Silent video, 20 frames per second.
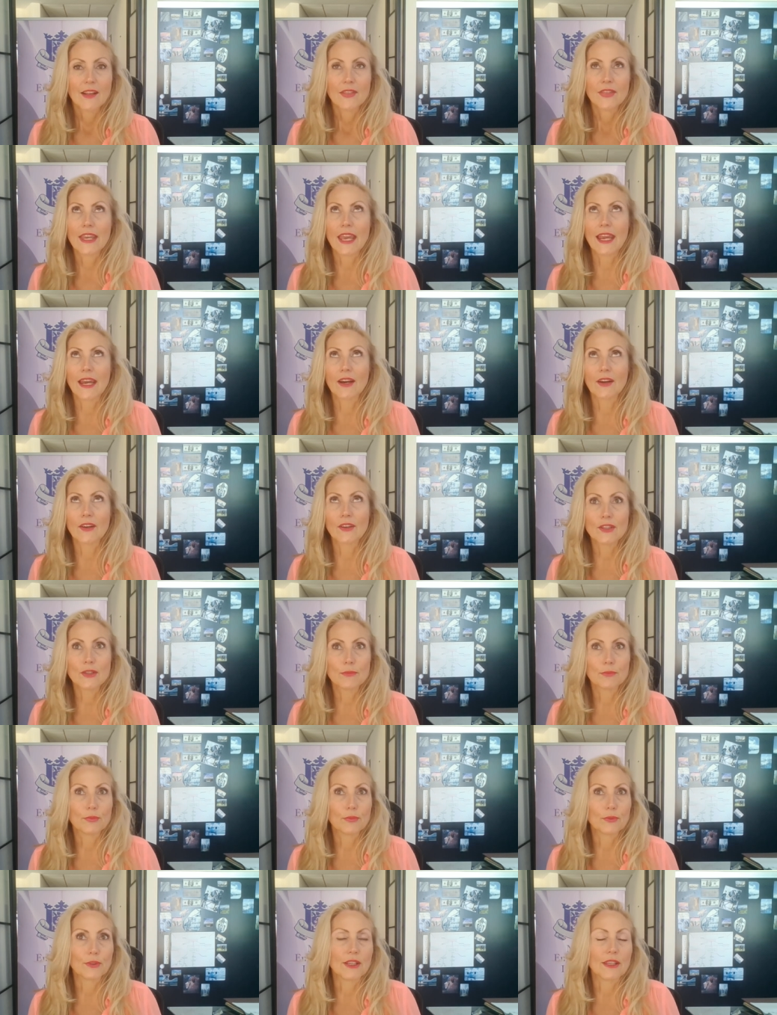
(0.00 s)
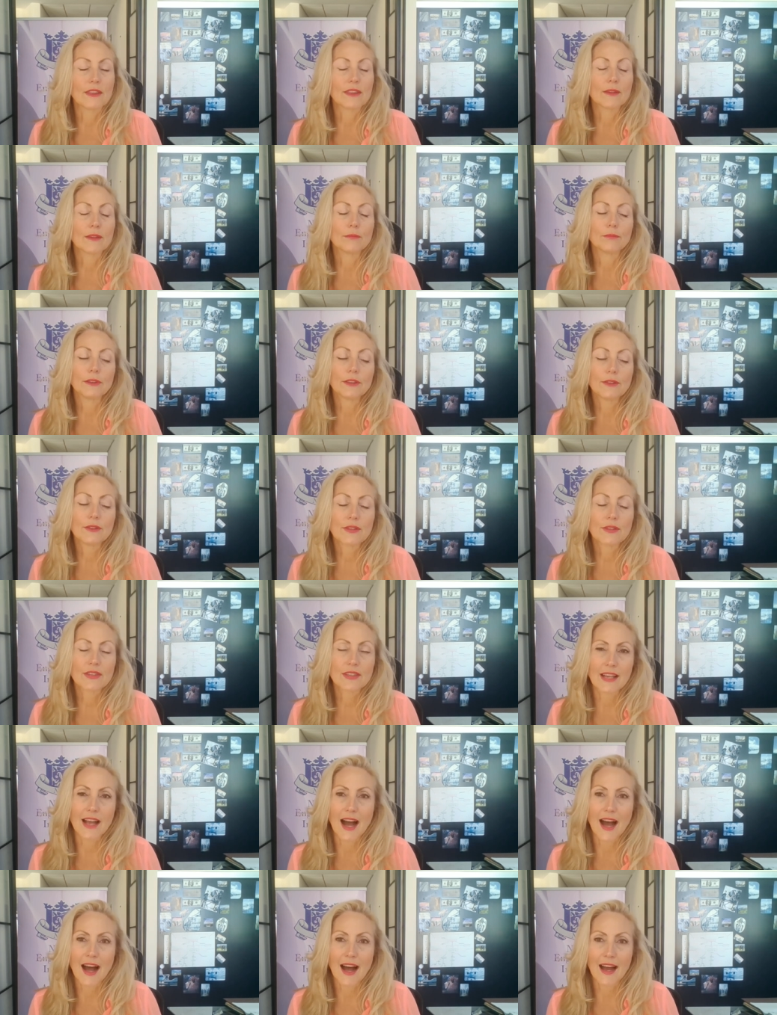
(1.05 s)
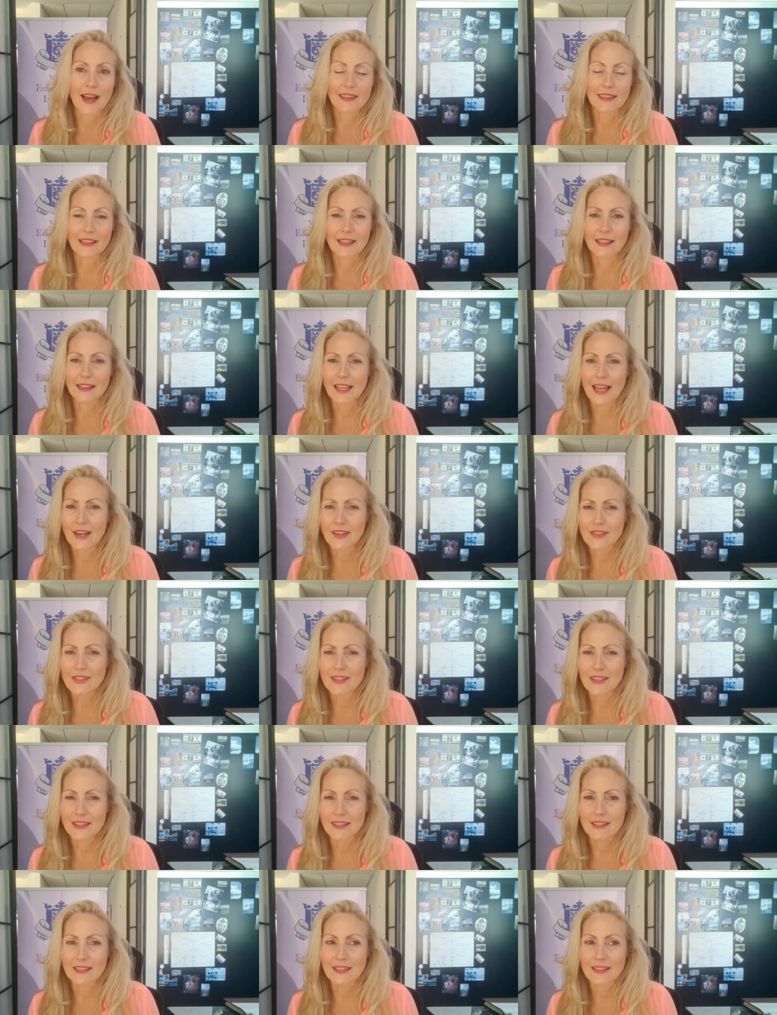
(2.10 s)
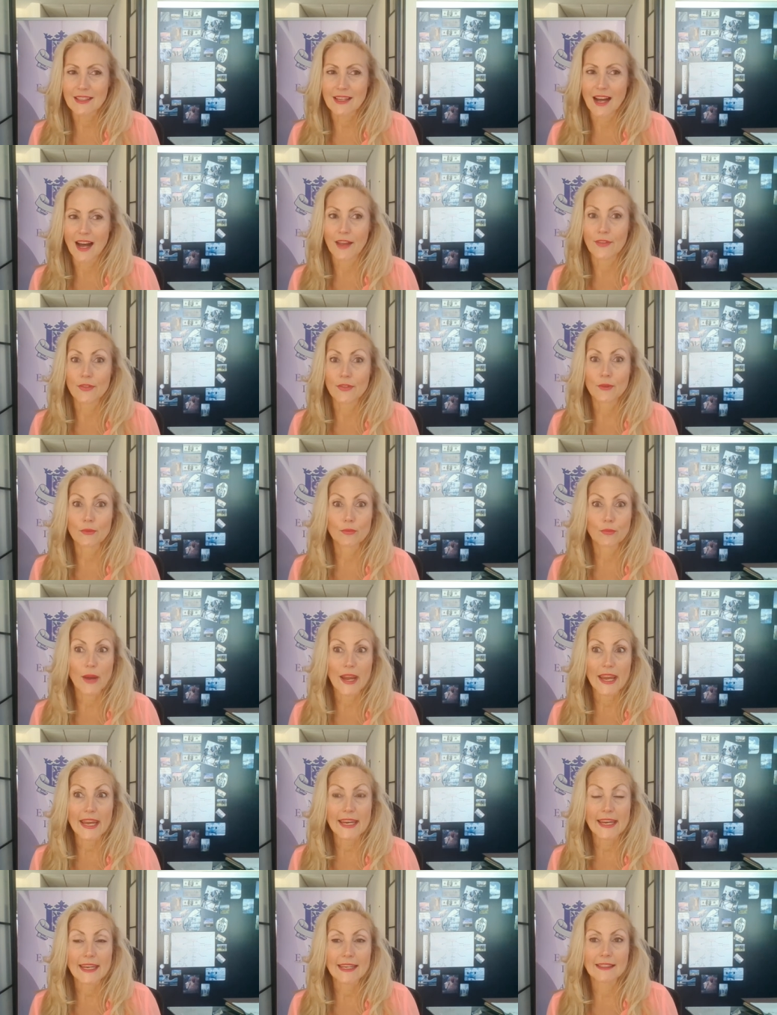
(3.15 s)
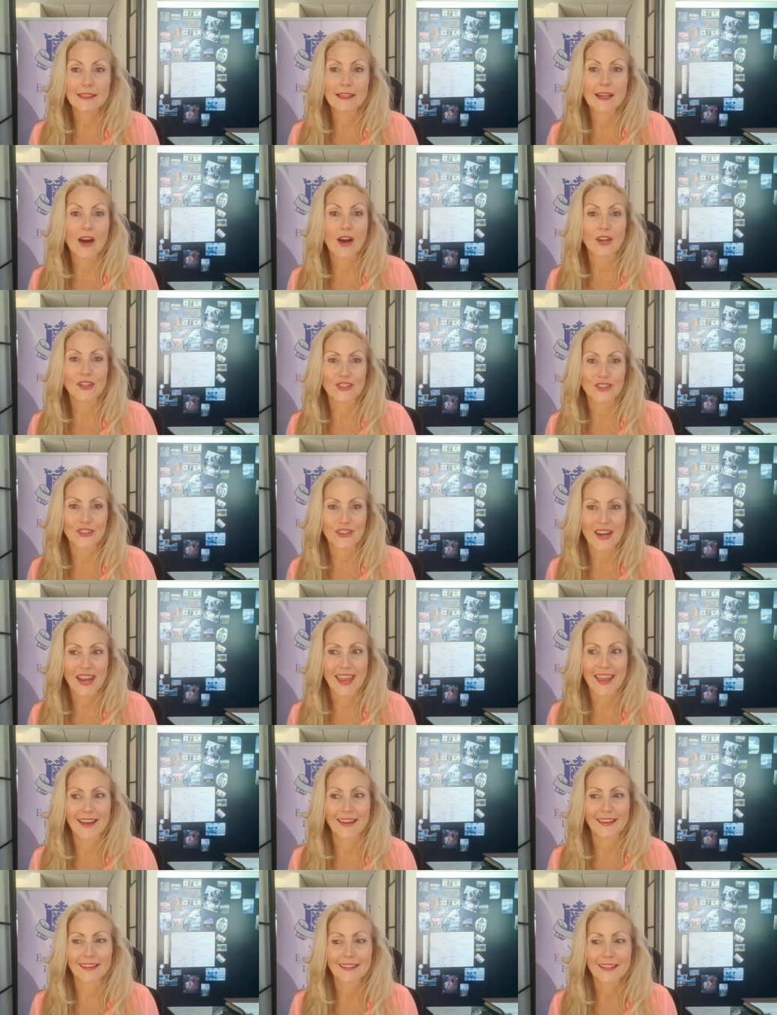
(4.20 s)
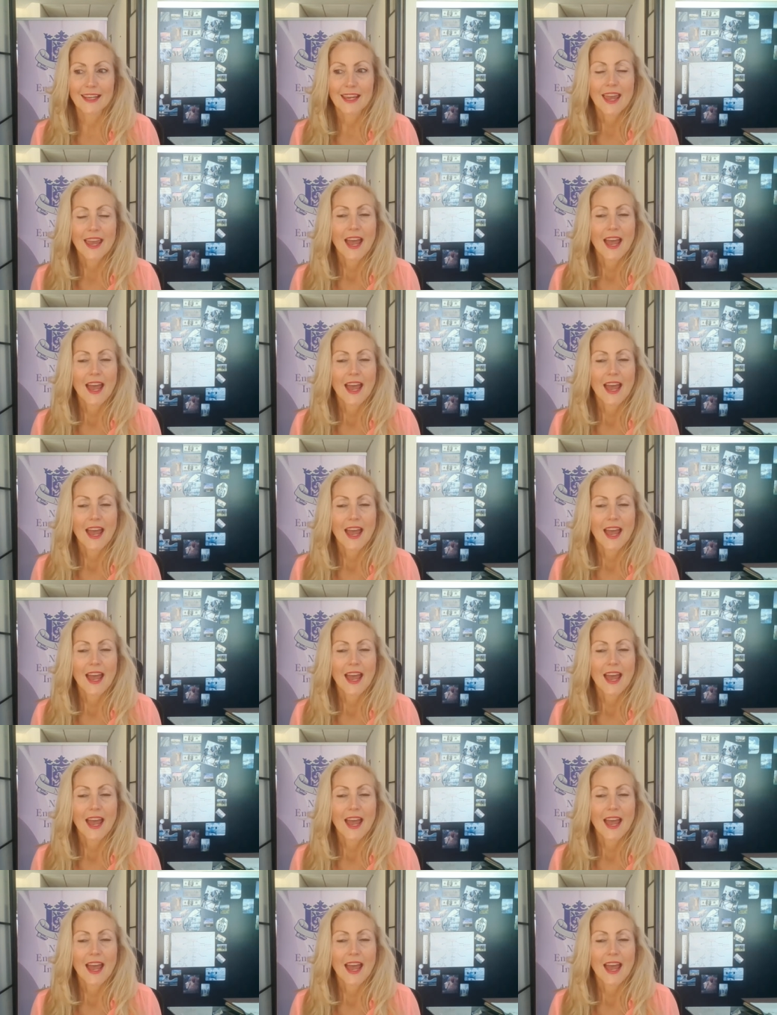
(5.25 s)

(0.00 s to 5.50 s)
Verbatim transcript: the air you breathe, the blue sky, the clouds in the sky, the rain on your head.